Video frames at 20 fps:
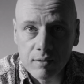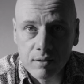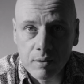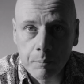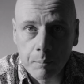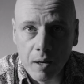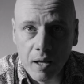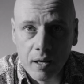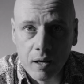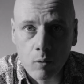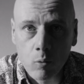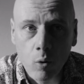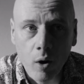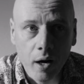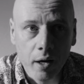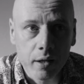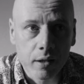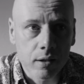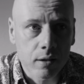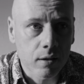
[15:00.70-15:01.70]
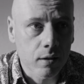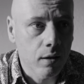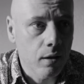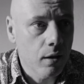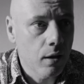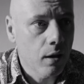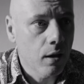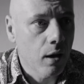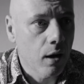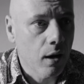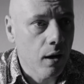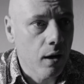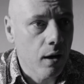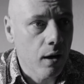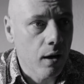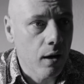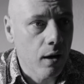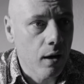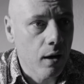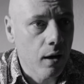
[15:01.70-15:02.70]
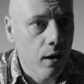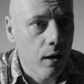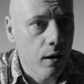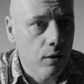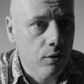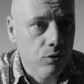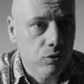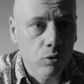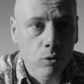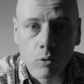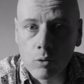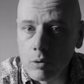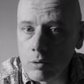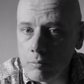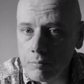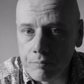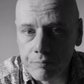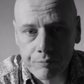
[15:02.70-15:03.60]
is in black and white. So